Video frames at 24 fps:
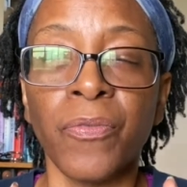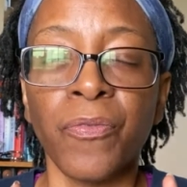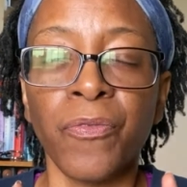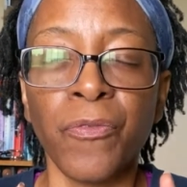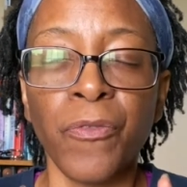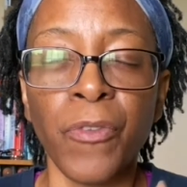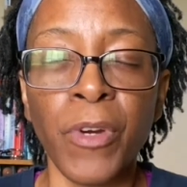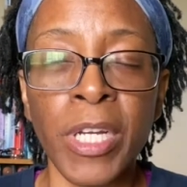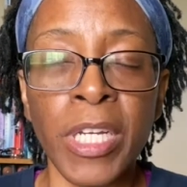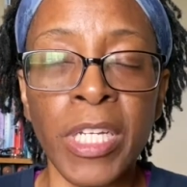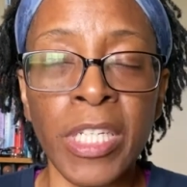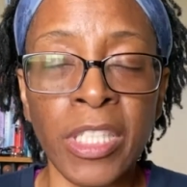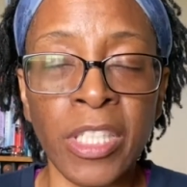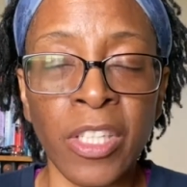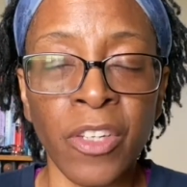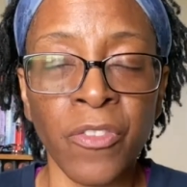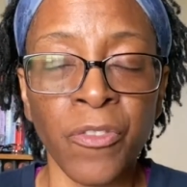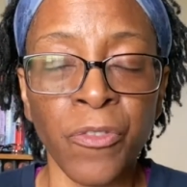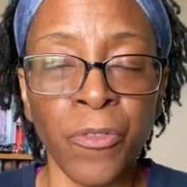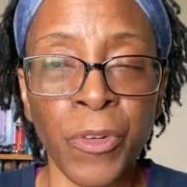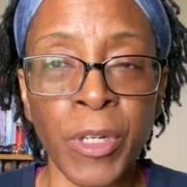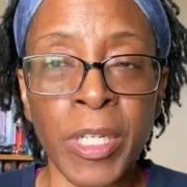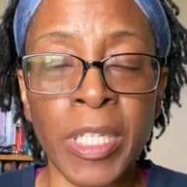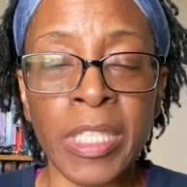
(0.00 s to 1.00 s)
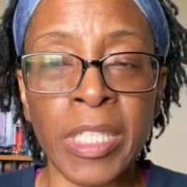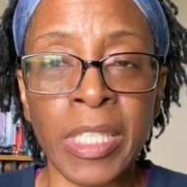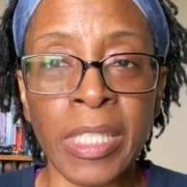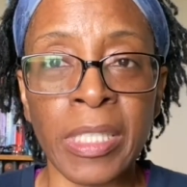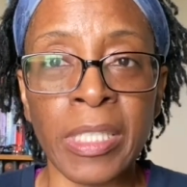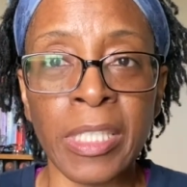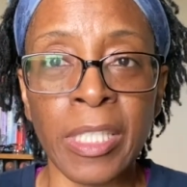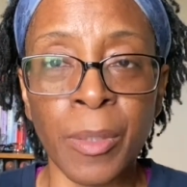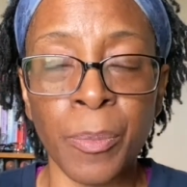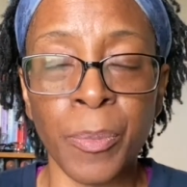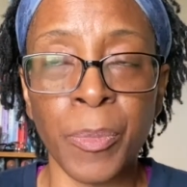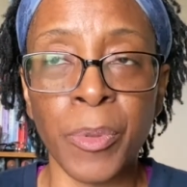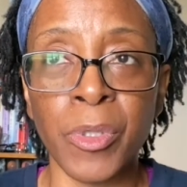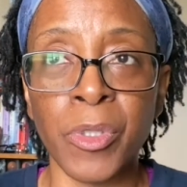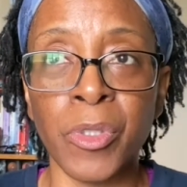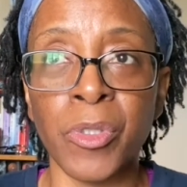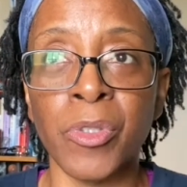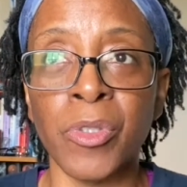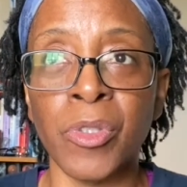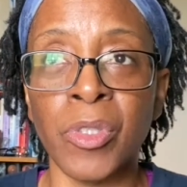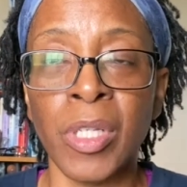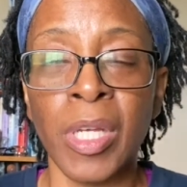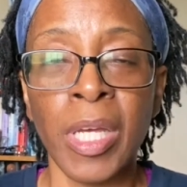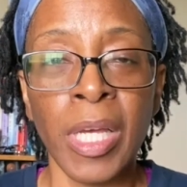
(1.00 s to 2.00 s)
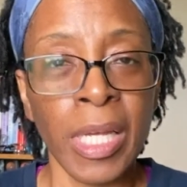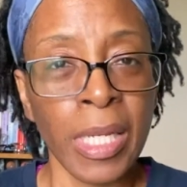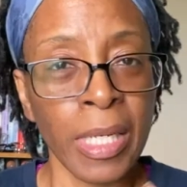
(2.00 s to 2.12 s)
freezing temperatures,